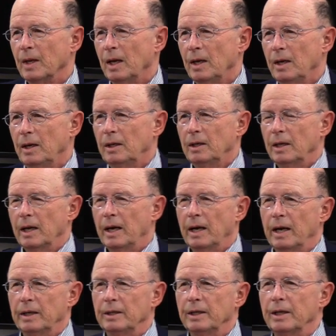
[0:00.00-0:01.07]
and
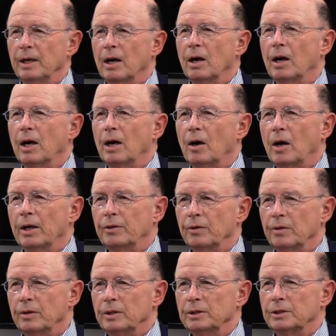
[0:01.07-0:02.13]
uh, the uh,
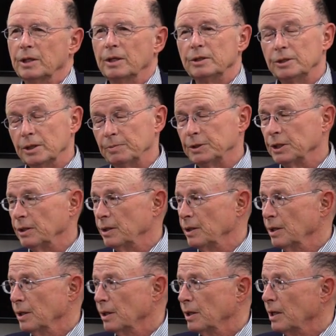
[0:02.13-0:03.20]
author is an
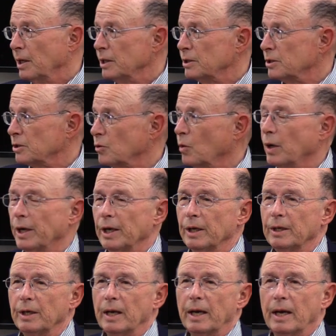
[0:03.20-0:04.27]
Egyptian
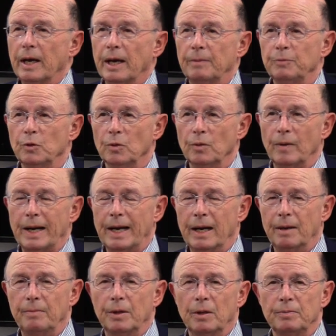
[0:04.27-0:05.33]
historian, Abdul
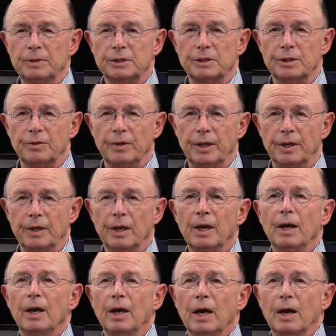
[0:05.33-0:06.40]
Wahab al Messiri,
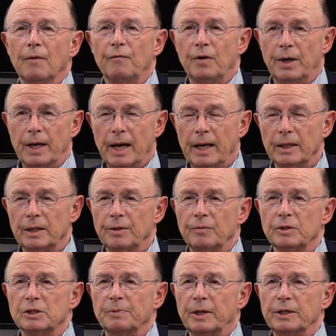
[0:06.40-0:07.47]
a very highly
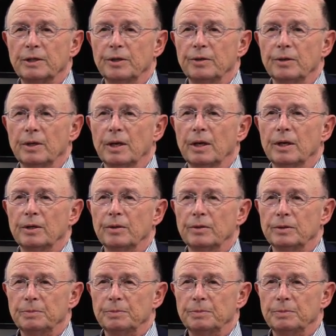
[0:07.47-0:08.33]
respected uh,